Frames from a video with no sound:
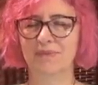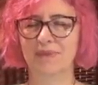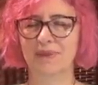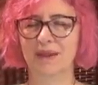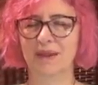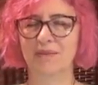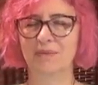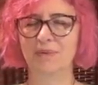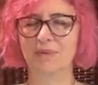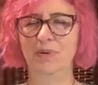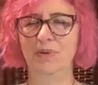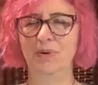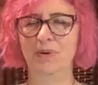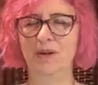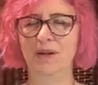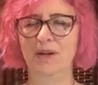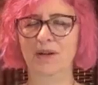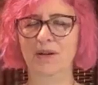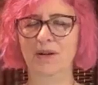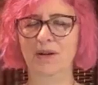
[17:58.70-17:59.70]
And pour
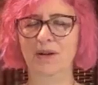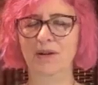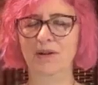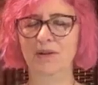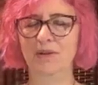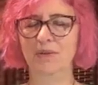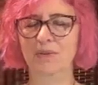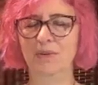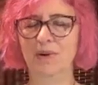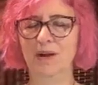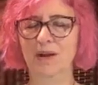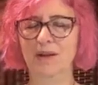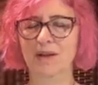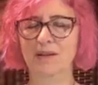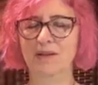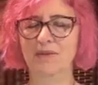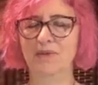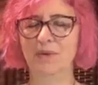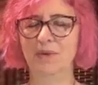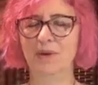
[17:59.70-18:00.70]
in all your wants
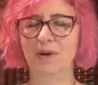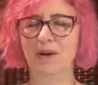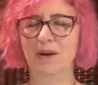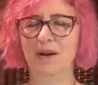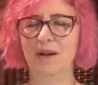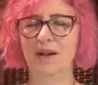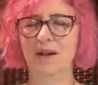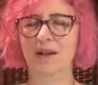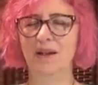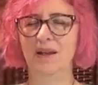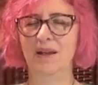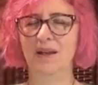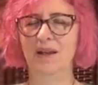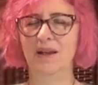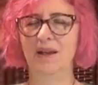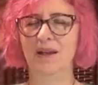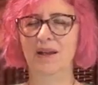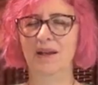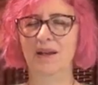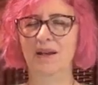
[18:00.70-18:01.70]
for
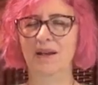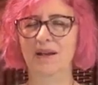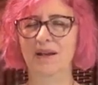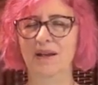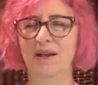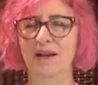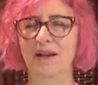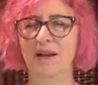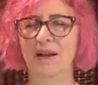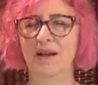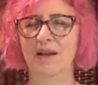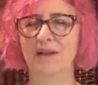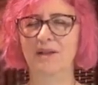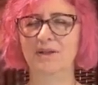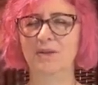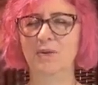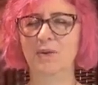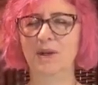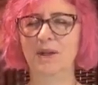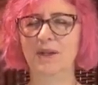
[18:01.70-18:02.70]
a
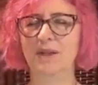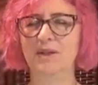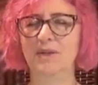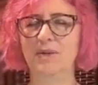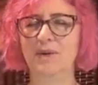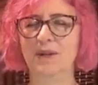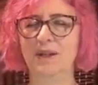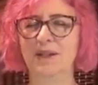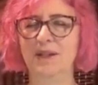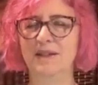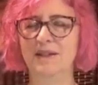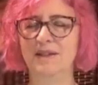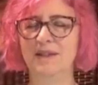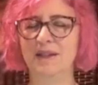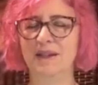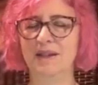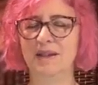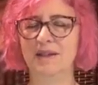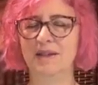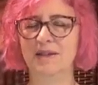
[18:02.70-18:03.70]

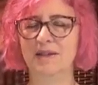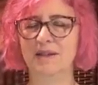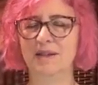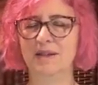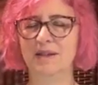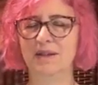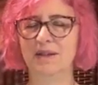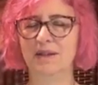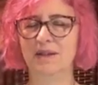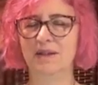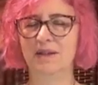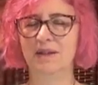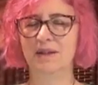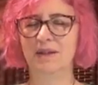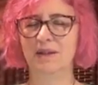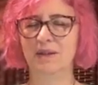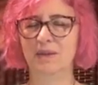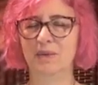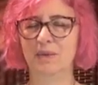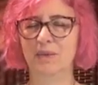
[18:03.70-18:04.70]
2026
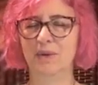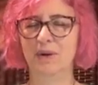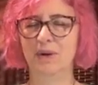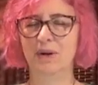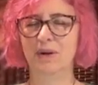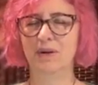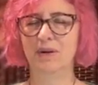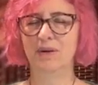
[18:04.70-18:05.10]
where